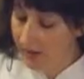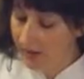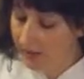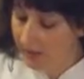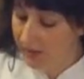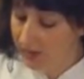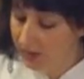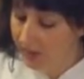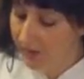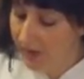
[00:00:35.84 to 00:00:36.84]
as the
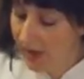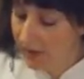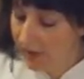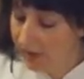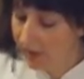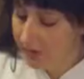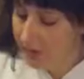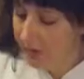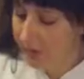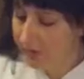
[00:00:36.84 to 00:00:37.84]
flour
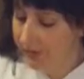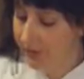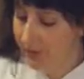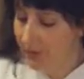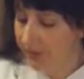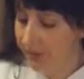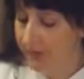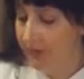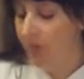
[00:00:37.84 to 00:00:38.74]
absorbs